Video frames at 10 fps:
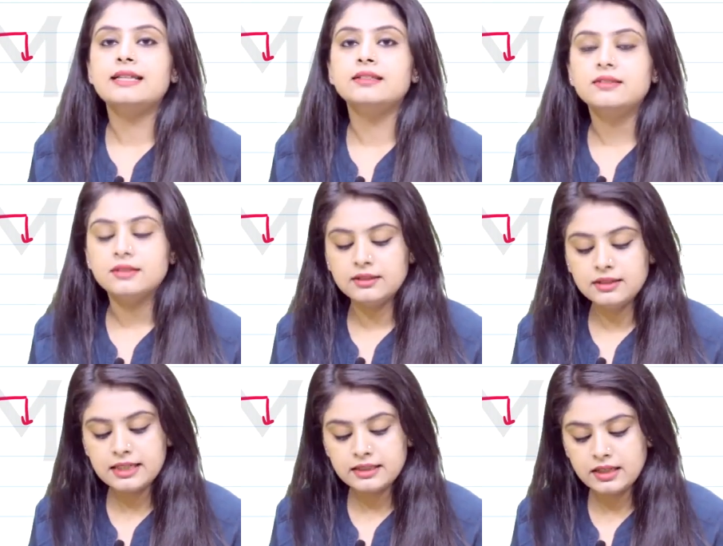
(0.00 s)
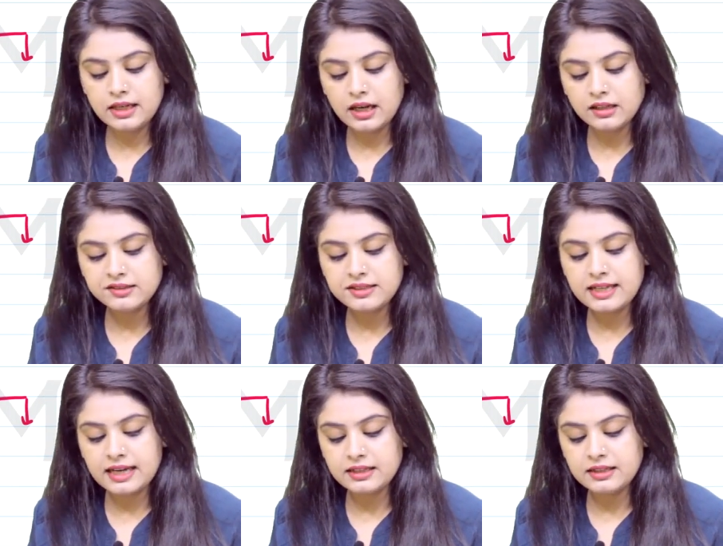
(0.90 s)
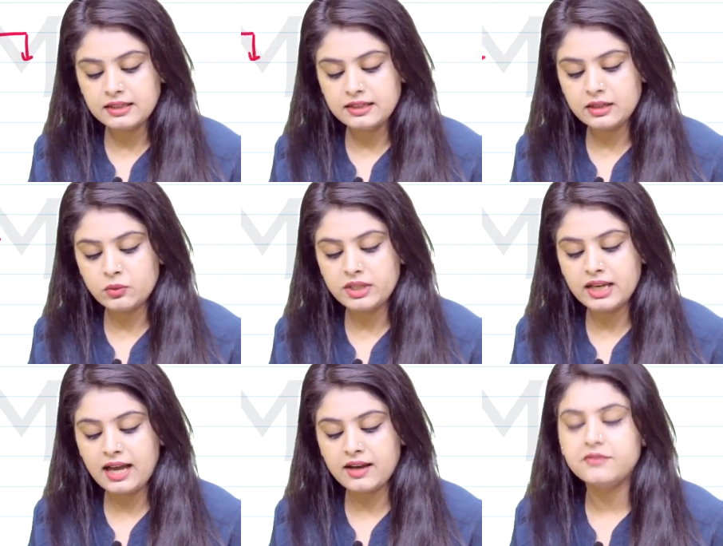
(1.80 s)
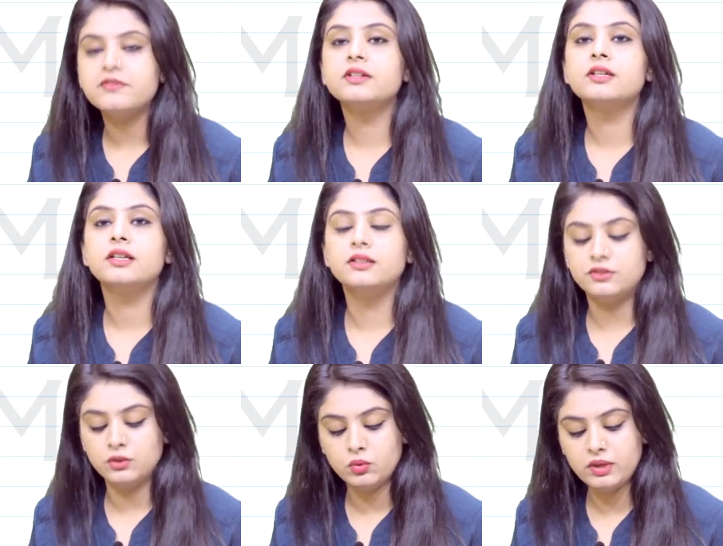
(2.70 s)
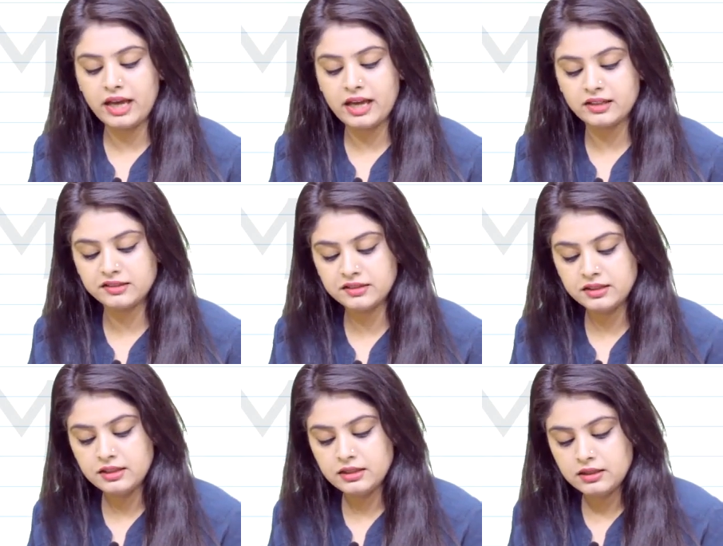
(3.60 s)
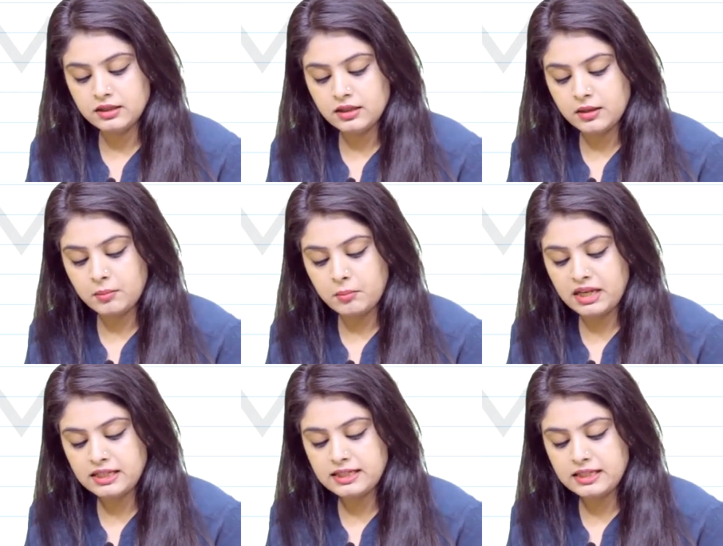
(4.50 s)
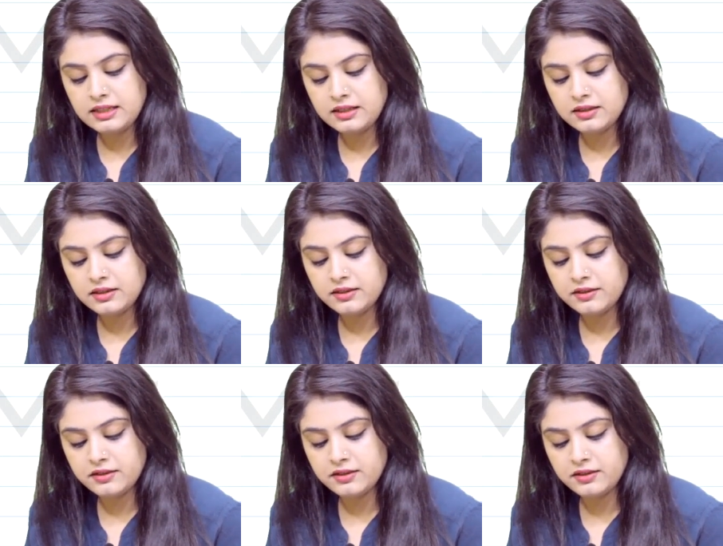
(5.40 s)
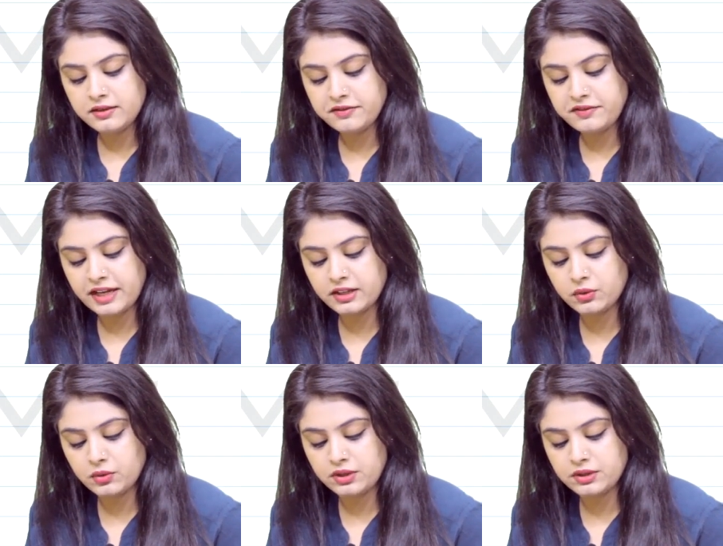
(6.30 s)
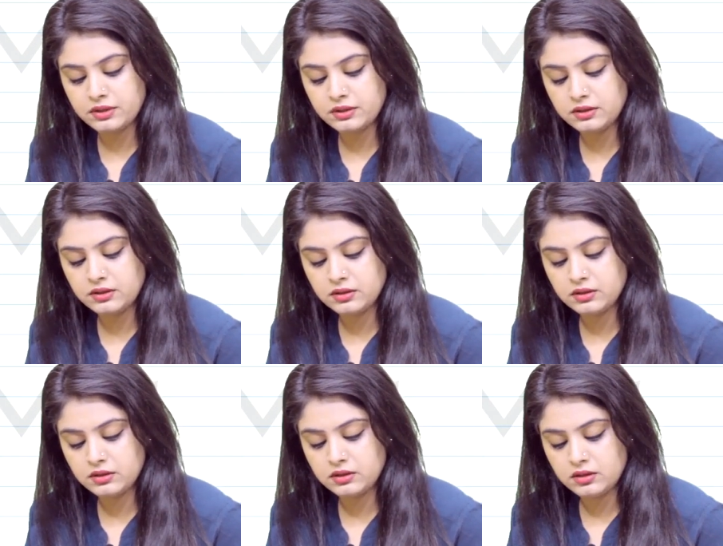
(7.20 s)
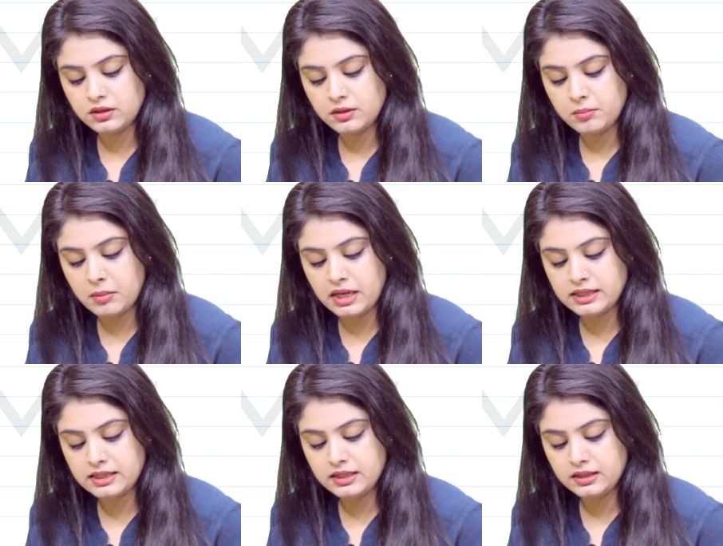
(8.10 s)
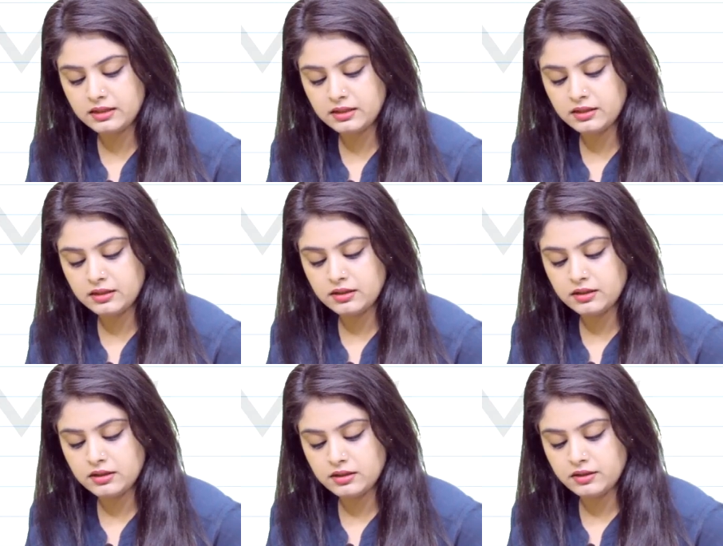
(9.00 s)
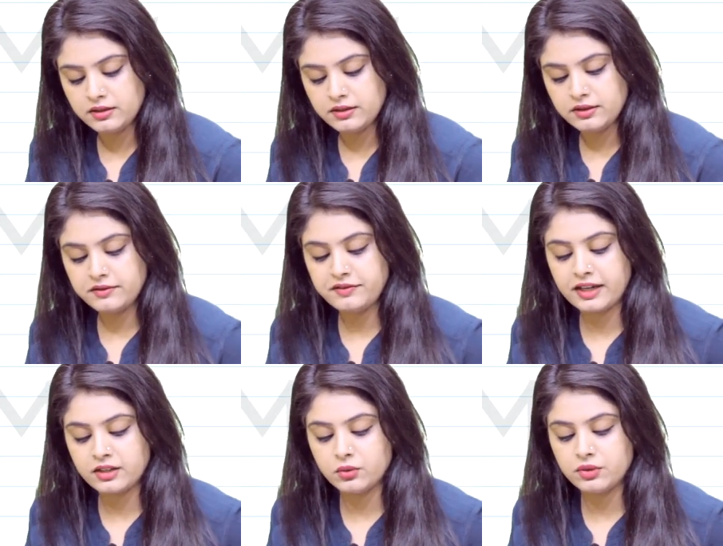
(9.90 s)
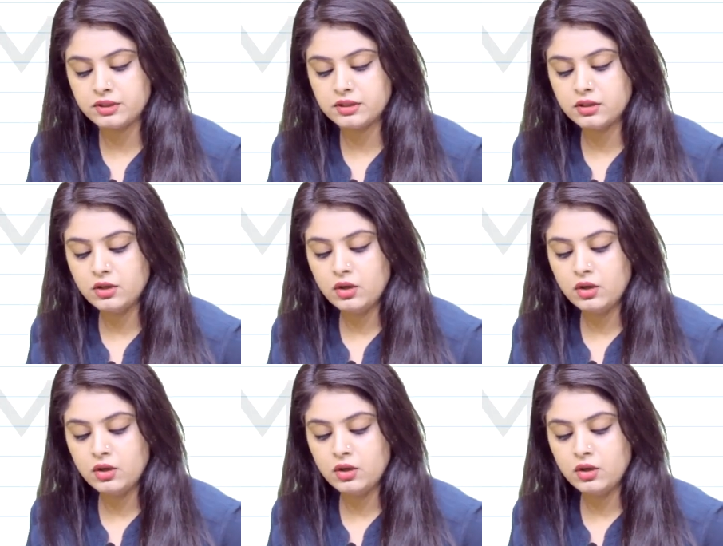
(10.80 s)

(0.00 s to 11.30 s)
And the third and the last category that we have is known as multifactorial. Multifactorial.